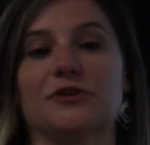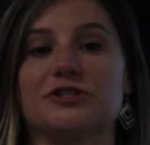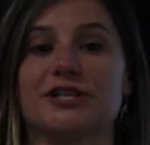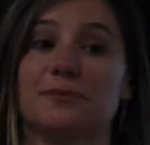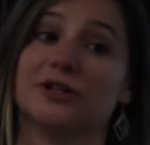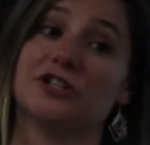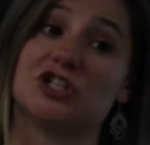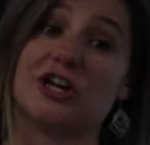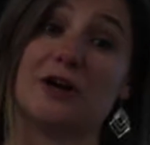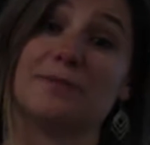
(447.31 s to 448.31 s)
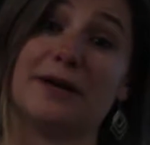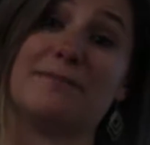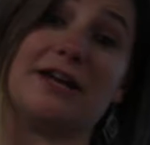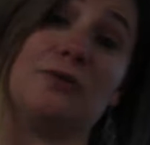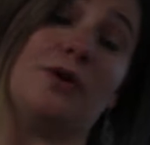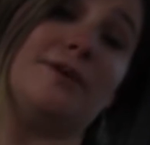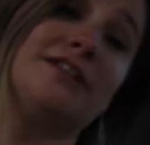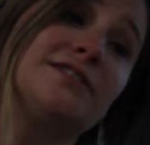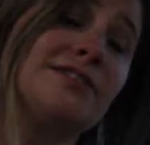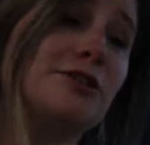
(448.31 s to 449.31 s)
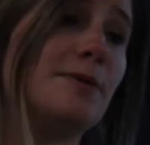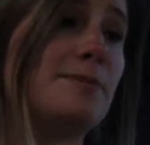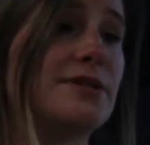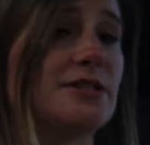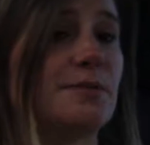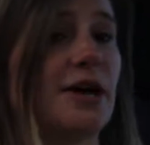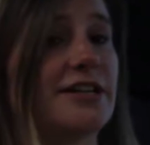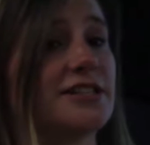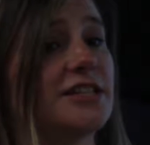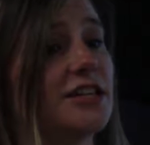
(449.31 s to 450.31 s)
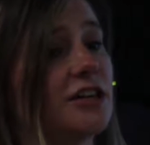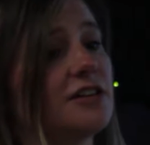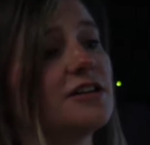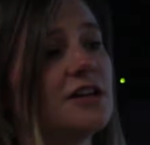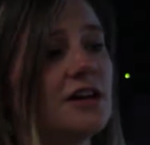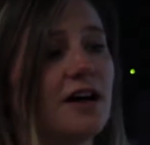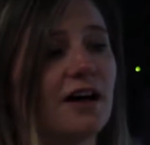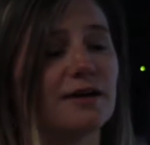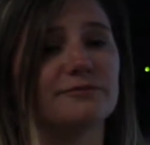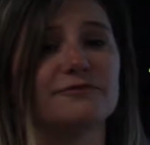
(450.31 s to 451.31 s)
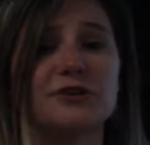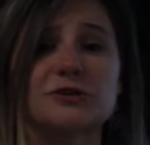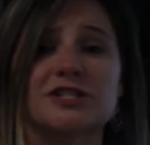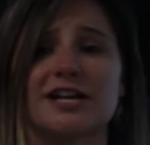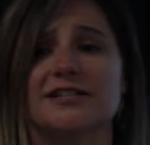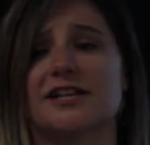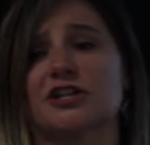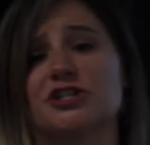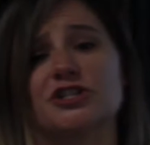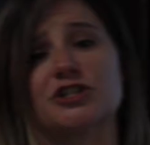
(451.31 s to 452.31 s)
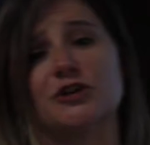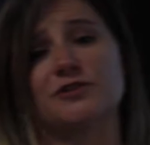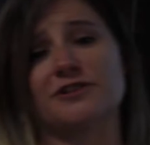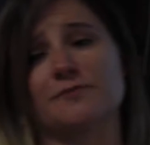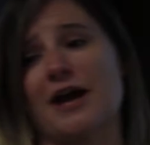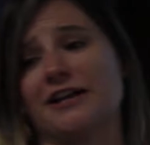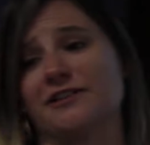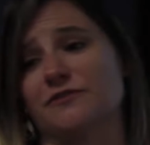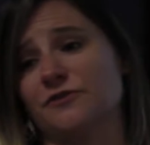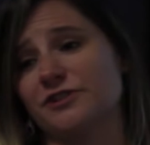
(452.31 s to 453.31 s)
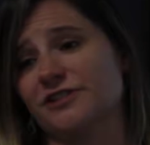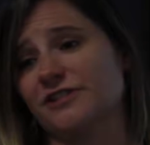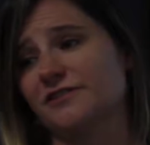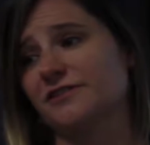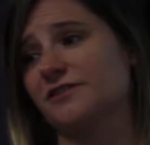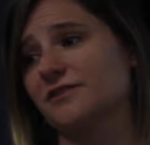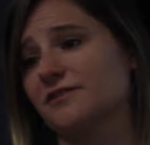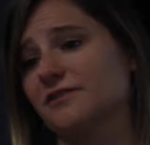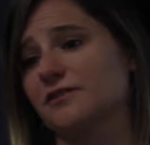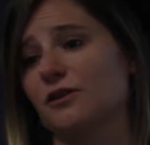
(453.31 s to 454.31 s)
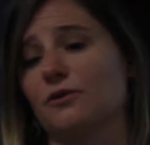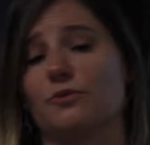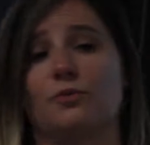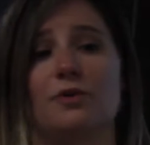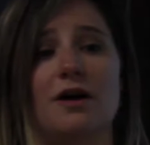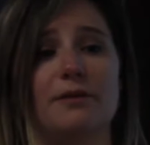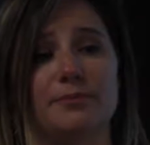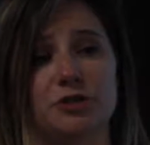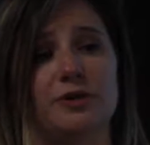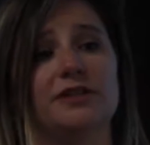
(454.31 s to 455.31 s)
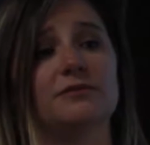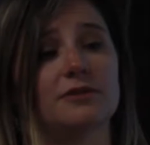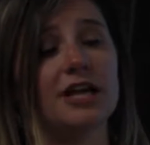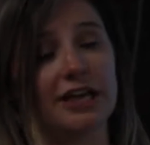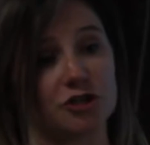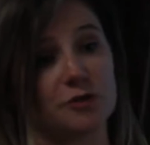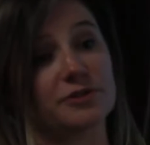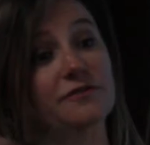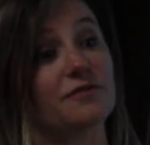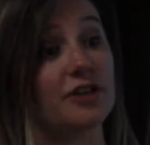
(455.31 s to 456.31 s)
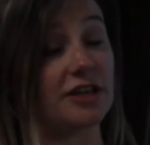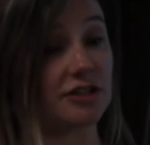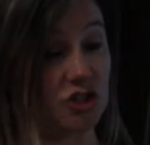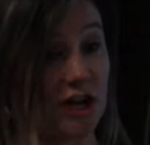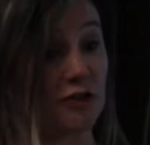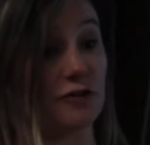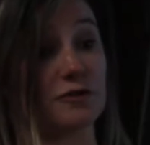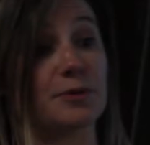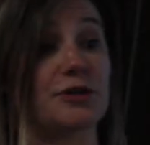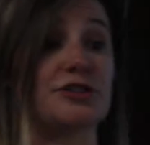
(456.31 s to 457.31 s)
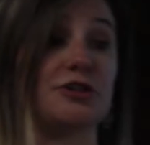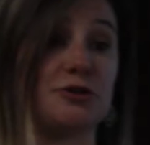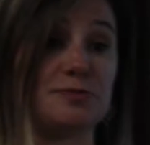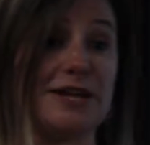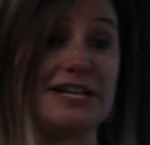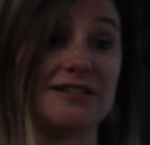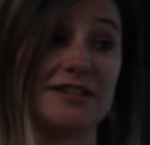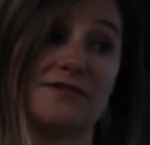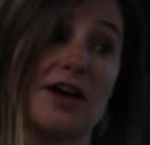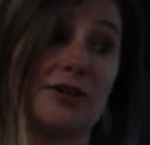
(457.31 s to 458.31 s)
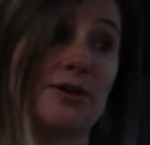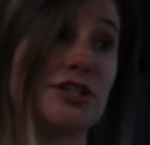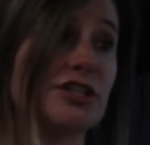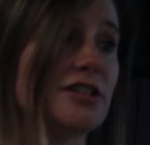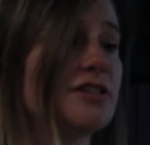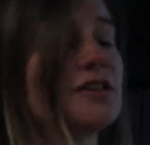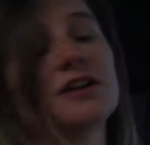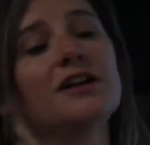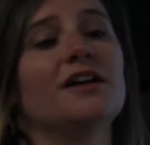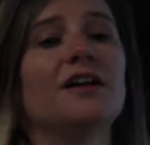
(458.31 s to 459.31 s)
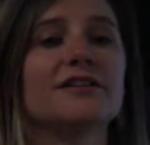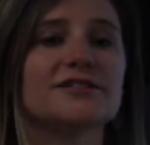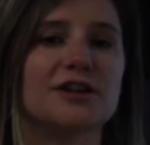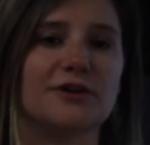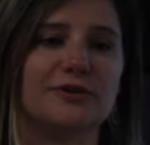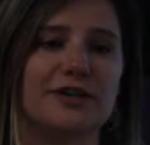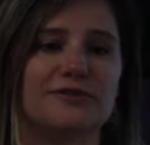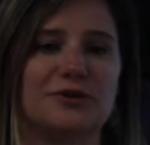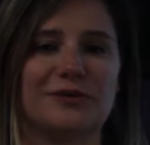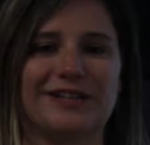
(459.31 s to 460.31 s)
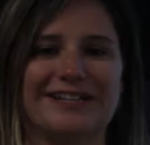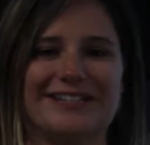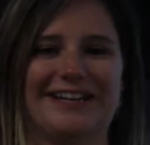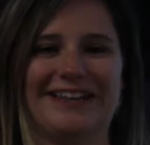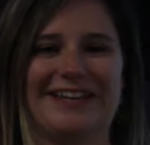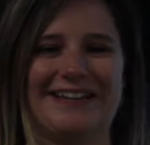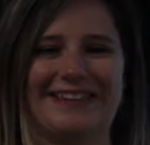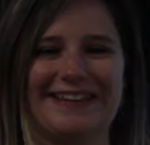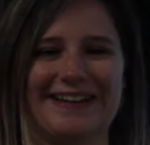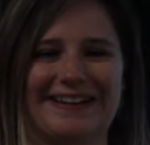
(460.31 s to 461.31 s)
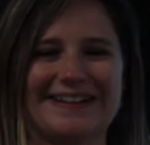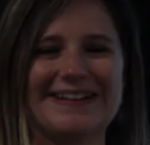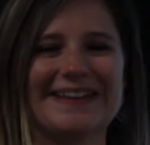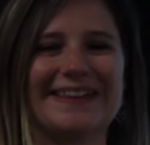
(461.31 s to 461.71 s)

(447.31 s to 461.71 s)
they're typically shared by men and women, you might be surprised to hear. Few studies actually show systematic differences, so in terms of the gender of the person who's making the evaluation. So even though we like to think that